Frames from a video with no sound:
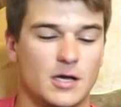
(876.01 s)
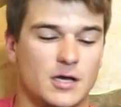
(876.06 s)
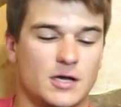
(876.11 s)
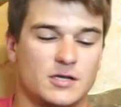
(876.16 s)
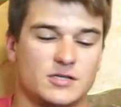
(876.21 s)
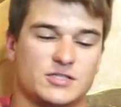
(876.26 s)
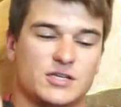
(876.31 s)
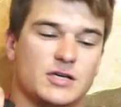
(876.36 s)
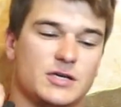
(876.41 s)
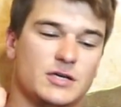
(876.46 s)

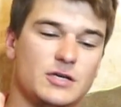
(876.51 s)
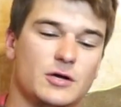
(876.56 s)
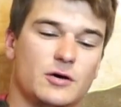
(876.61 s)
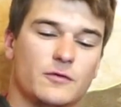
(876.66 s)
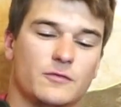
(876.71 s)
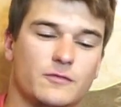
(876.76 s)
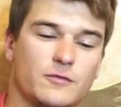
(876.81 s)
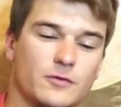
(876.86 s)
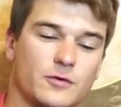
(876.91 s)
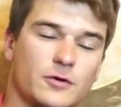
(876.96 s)
to
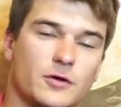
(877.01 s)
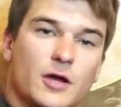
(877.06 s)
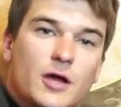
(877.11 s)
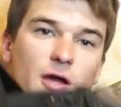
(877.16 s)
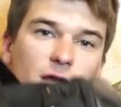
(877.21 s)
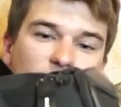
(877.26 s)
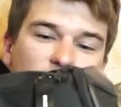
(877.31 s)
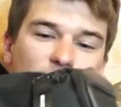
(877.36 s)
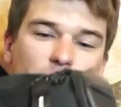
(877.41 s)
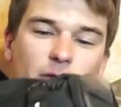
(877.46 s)
for
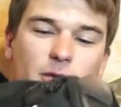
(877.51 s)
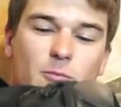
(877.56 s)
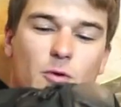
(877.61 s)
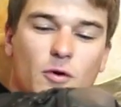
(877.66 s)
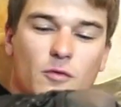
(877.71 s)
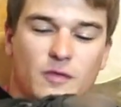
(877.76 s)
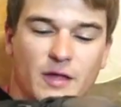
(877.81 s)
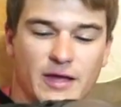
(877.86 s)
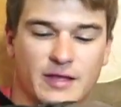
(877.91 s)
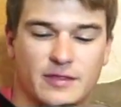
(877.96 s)
carry mode like